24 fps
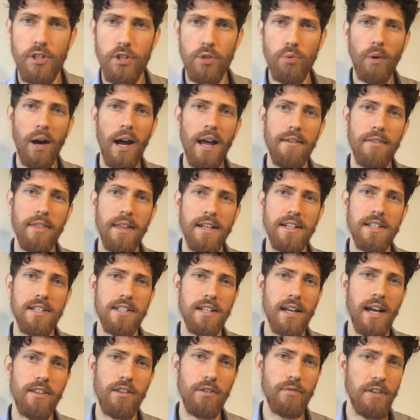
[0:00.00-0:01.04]
which is why they
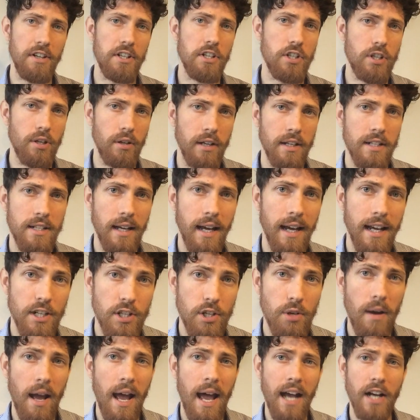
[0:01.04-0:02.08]
designed the vegetarian
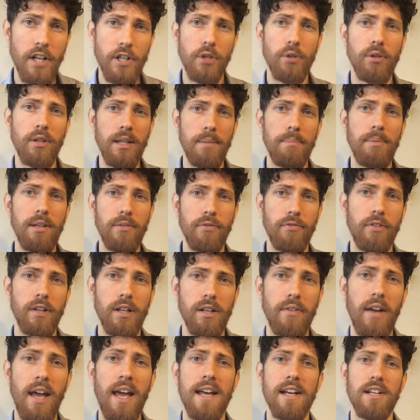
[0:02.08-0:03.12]
diet to actually be
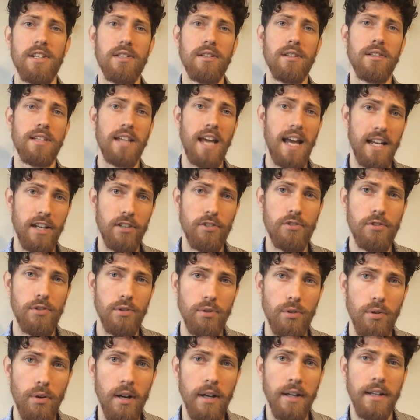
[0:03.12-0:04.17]
free of eggs, since eggs
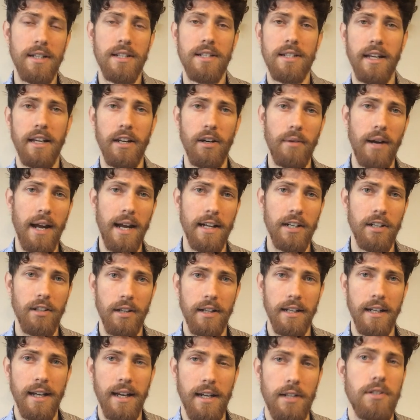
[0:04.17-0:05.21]
do contain
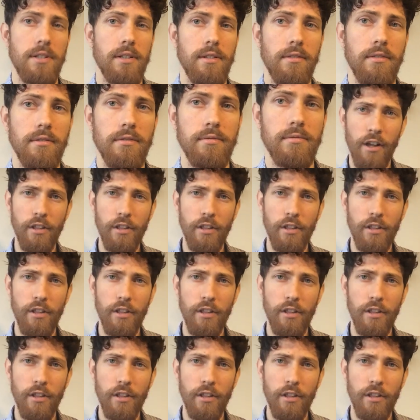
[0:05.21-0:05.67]
arachidonic acid.